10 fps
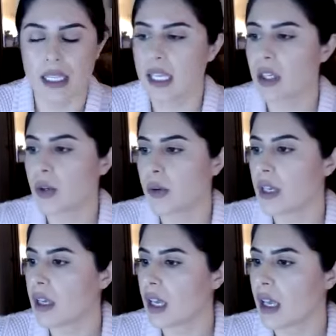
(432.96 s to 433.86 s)
I
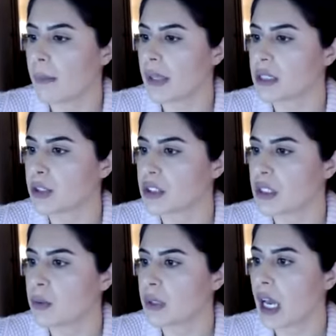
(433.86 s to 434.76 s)
agree, especially
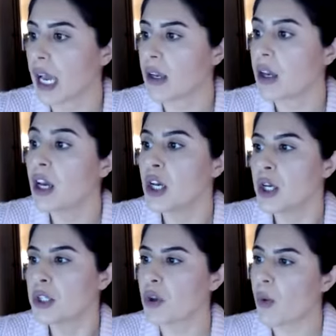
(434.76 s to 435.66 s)
when I
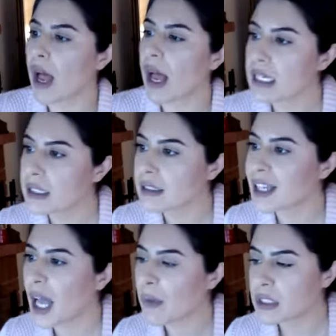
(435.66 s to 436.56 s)
was kind of